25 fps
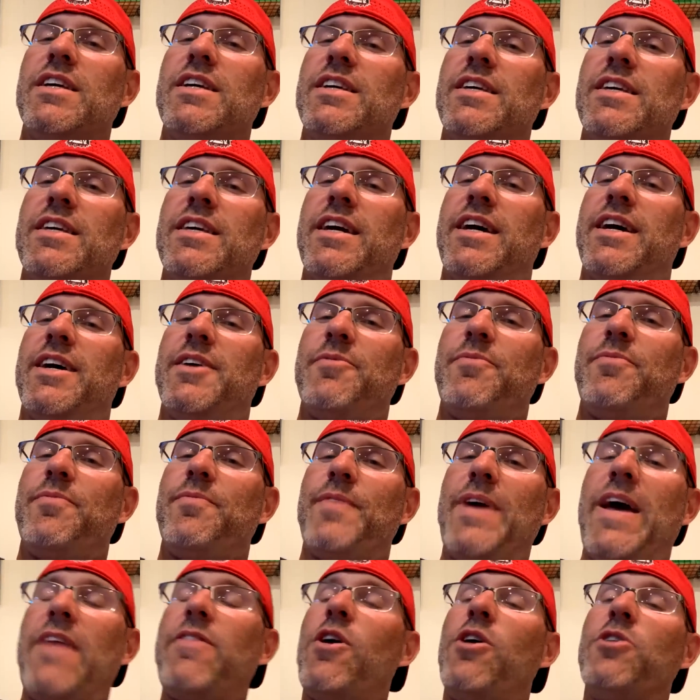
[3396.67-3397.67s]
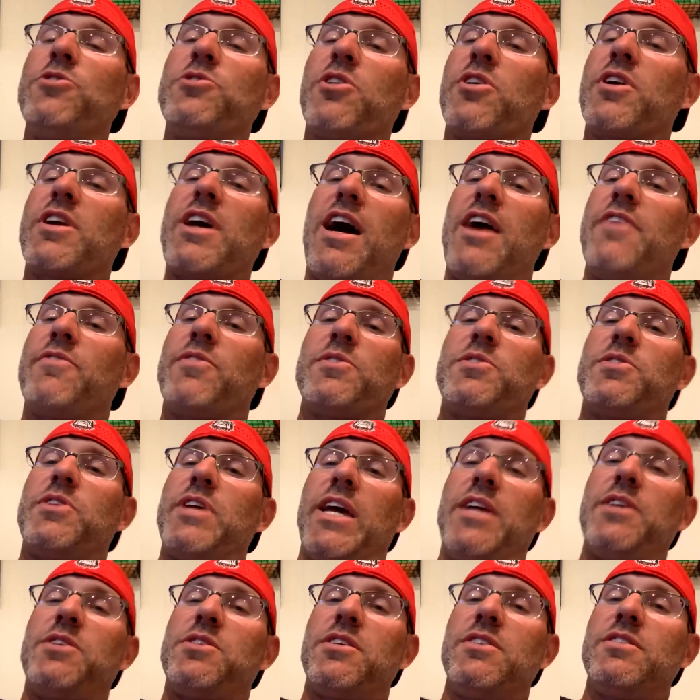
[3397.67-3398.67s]
Yeah, and those are
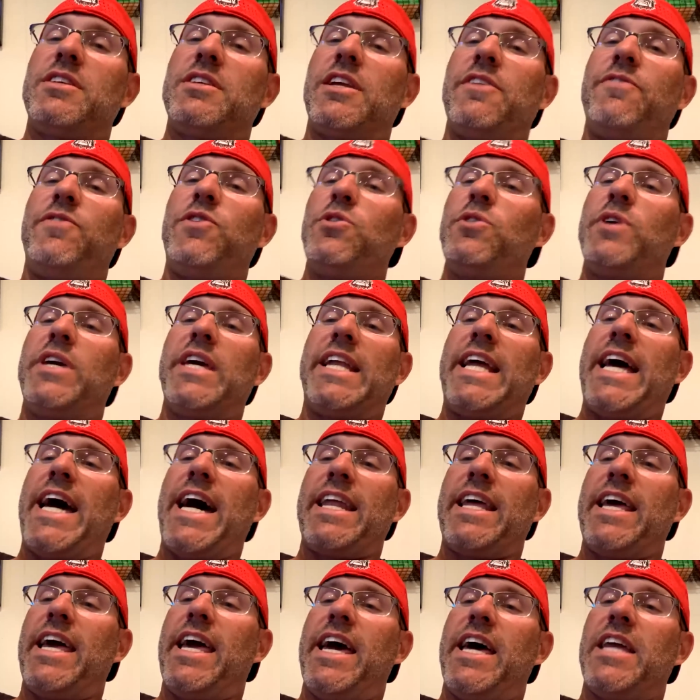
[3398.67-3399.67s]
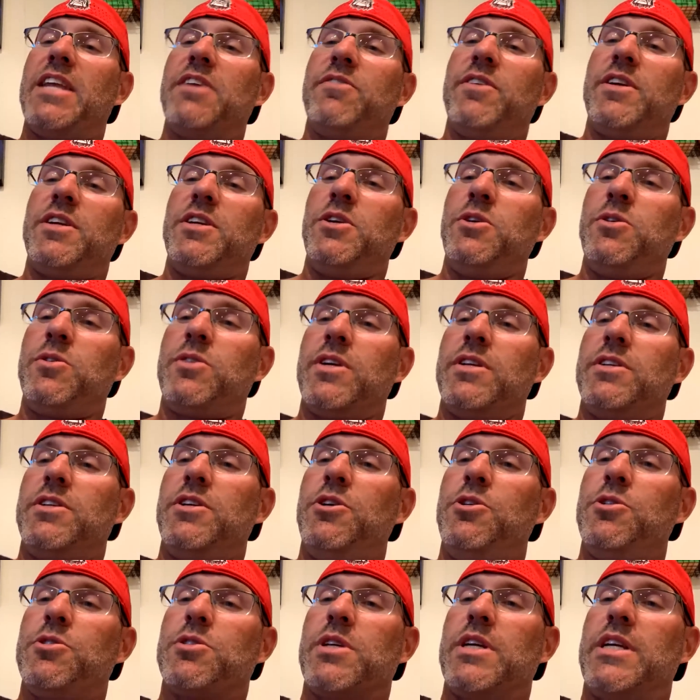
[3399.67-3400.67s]
conversations that if you get out ahead of it, you can
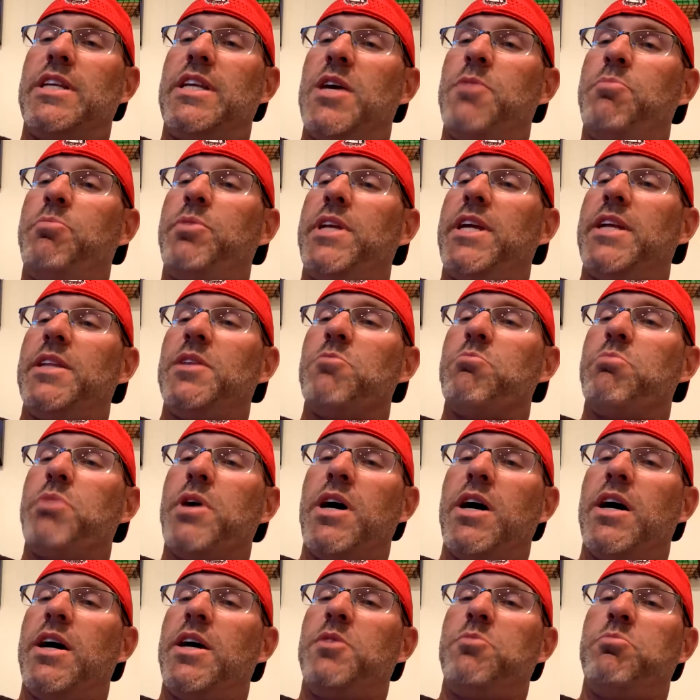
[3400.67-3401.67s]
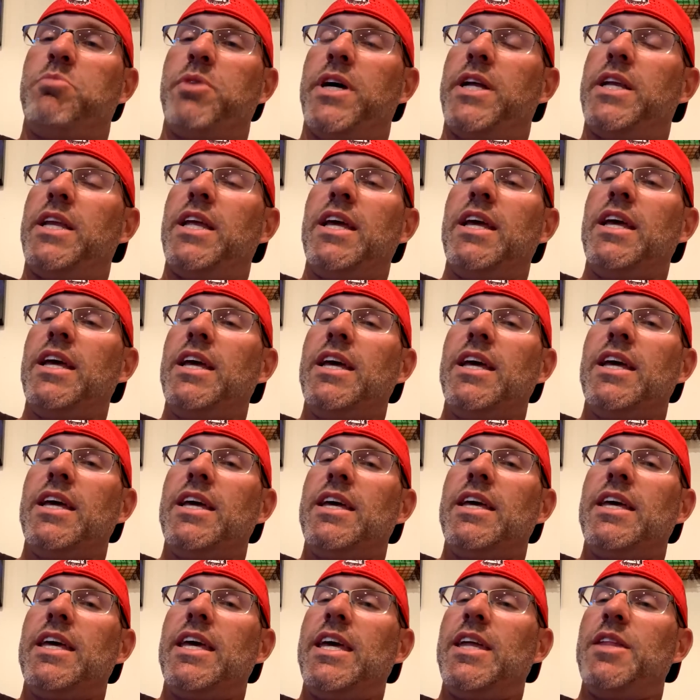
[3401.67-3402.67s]
usually nip it in the bud. But
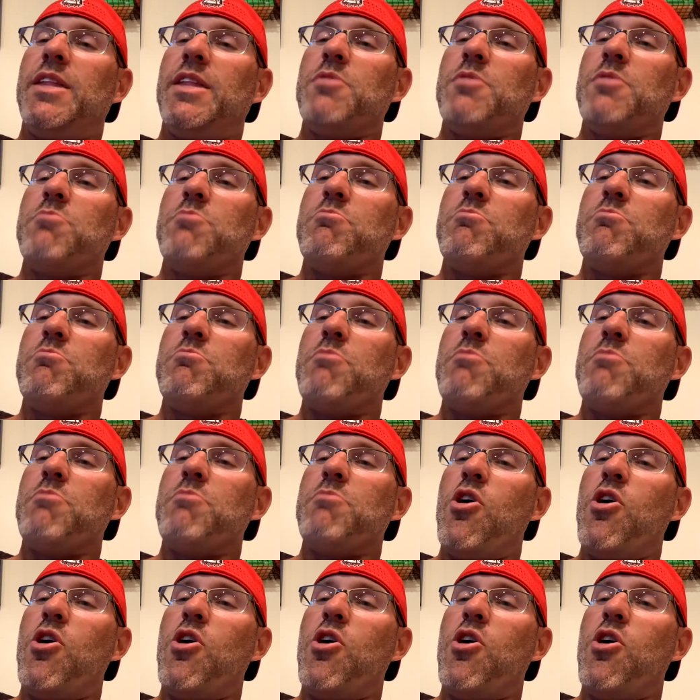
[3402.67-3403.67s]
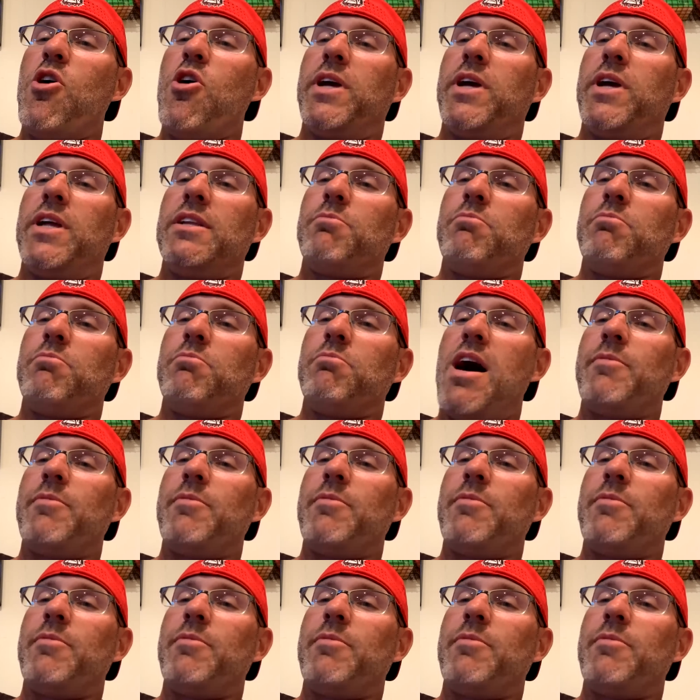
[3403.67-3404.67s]
in the moment,
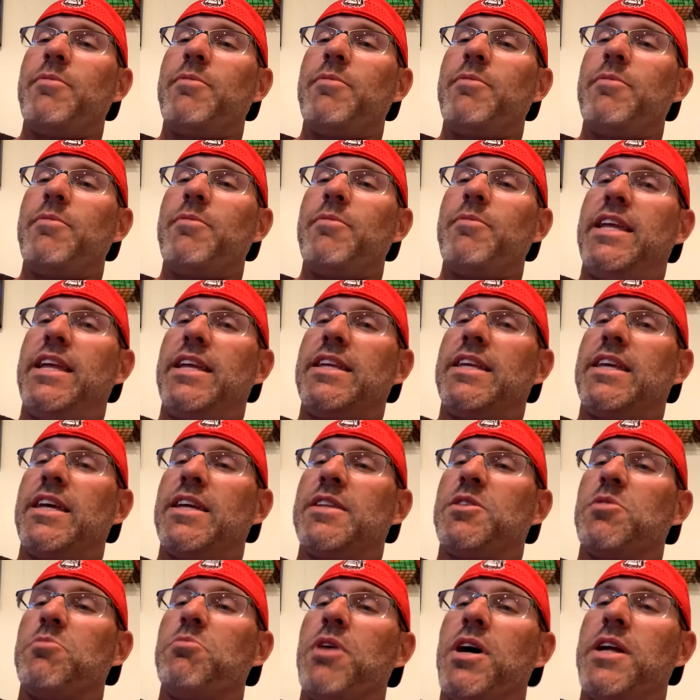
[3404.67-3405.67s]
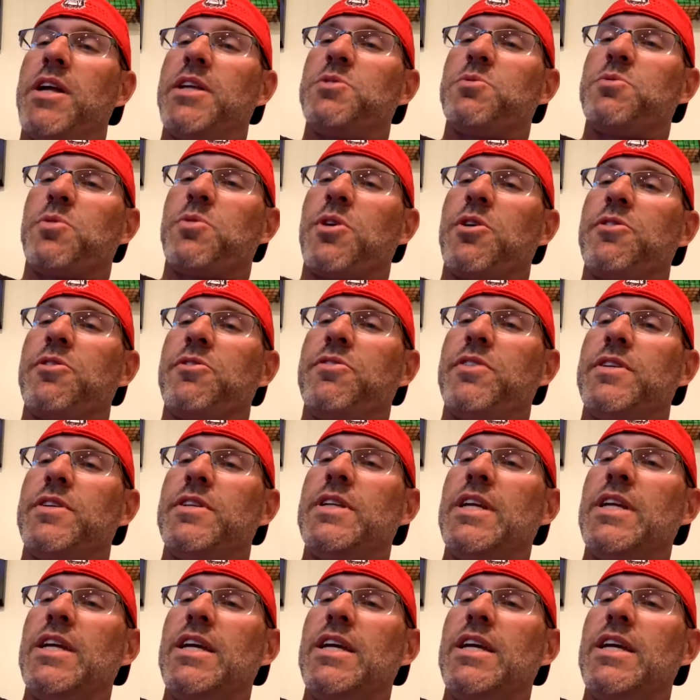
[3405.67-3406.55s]
mom and dad want to know why they didn't get their money's worth,